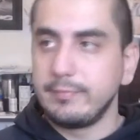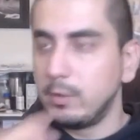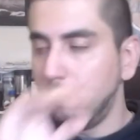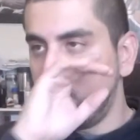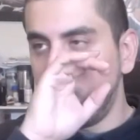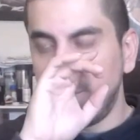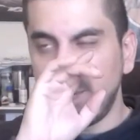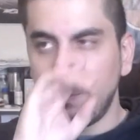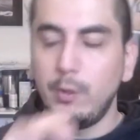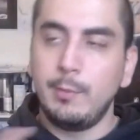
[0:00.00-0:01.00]
Who
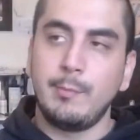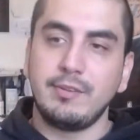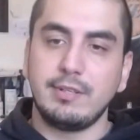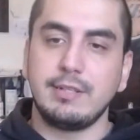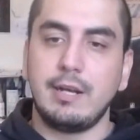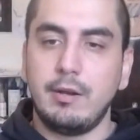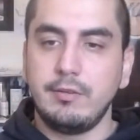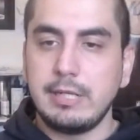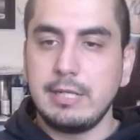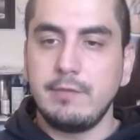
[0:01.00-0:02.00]
am I missing? Did I already
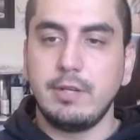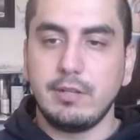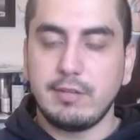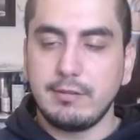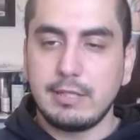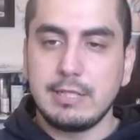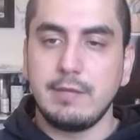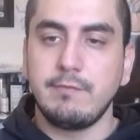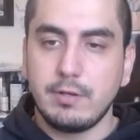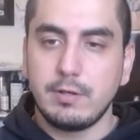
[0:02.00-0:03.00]
say Denver? Yes, I said
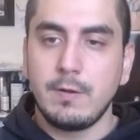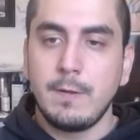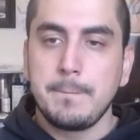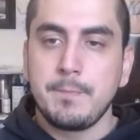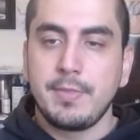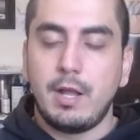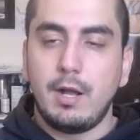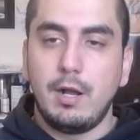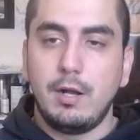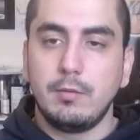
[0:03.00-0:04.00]
Denver.
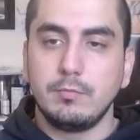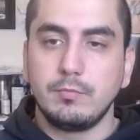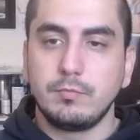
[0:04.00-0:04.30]
The